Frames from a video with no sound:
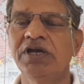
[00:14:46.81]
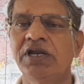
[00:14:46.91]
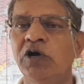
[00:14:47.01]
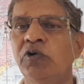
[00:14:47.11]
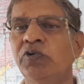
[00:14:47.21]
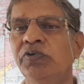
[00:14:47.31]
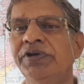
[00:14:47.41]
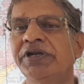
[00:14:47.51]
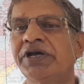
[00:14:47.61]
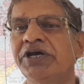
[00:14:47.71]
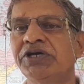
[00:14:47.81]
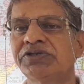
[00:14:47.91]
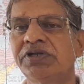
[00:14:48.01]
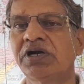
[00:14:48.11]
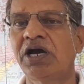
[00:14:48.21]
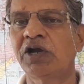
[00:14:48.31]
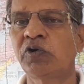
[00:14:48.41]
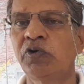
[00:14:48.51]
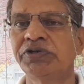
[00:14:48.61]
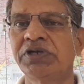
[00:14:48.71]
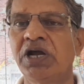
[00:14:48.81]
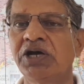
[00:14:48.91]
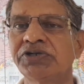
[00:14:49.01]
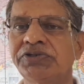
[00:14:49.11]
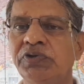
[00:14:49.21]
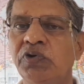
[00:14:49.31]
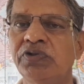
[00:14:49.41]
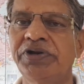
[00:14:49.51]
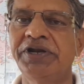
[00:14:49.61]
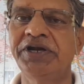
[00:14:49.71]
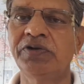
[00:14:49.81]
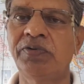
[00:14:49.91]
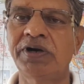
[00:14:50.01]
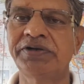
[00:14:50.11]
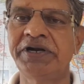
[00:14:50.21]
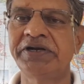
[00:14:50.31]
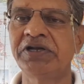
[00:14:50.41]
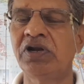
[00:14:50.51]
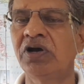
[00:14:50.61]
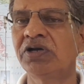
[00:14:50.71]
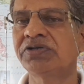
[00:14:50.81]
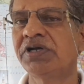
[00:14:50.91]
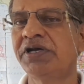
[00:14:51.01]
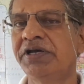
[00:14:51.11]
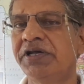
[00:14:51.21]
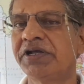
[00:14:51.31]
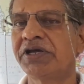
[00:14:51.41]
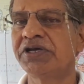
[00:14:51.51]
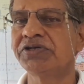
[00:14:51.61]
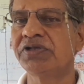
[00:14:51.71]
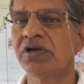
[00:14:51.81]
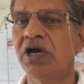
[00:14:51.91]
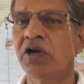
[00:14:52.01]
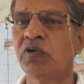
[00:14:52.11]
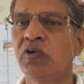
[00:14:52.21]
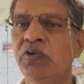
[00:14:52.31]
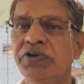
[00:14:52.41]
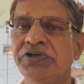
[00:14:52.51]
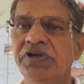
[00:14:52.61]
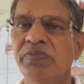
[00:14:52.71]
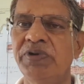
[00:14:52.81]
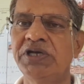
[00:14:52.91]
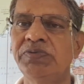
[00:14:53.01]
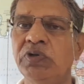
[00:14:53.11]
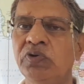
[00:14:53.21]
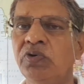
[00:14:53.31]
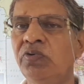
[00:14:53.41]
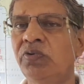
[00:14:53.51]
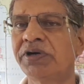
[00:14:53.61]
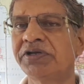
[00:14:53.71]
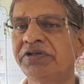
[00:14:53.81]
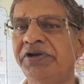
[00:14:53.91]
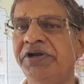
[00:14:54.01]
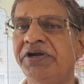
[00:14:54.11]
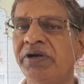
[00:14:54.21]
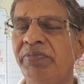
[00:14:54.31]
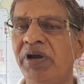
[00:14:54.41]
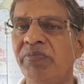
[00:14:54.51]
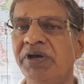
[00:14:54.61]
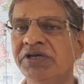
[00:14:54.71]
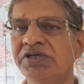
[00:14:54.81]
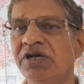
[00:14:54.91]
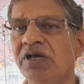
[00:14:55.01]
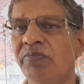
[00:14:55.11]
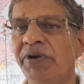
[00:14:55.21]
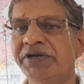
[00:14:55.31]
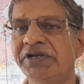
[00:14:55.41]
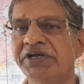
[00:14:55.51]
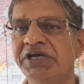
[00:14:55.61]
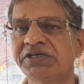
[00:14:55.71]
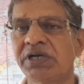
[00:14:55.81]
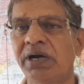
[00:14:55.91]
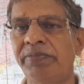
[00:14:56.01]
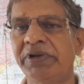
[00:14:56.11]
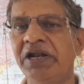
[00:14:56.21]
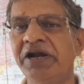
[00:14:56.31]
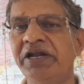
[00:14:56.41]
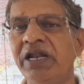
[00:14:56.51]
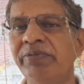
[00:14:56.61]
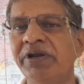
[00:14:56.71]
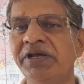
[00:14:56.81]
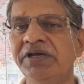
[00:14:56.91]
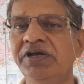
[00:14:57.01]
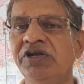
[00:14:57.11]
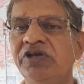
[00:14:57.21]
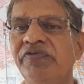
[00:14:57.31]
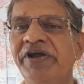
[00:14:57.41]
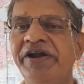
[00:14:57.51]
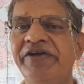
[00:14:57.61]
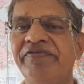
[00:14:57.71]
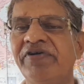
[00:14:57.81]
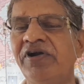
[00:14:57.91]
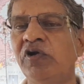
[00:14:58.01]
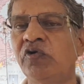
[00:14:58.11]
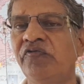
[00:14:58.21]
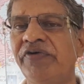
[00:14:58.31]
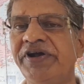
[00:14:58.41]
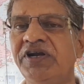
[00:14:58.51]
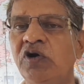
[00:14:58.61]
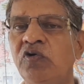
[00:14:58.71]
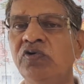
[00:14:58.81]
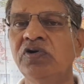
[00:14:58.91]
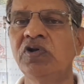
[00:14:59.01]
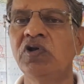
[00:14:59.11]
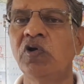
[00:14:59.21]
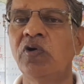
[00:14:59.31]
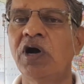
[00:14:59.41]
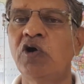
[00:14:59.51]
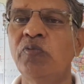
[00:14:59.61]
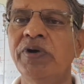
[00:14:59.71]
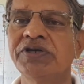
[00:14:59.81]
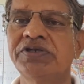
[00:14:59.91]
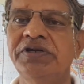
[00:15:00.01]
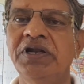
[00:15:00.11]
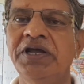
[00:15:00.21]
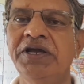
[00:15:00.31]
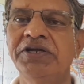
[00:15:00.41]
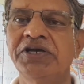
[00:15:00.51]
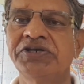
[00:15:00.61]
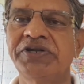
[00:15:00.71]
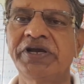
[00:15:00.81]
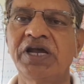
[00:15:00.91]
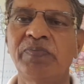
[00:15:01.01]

Now, in case the cargo is lost, you know the date, what date is lost. In case the cargo is damaged, we know what is the date of damage. But in case of delayed delivery, it is very difficult to find out how much delay it has taken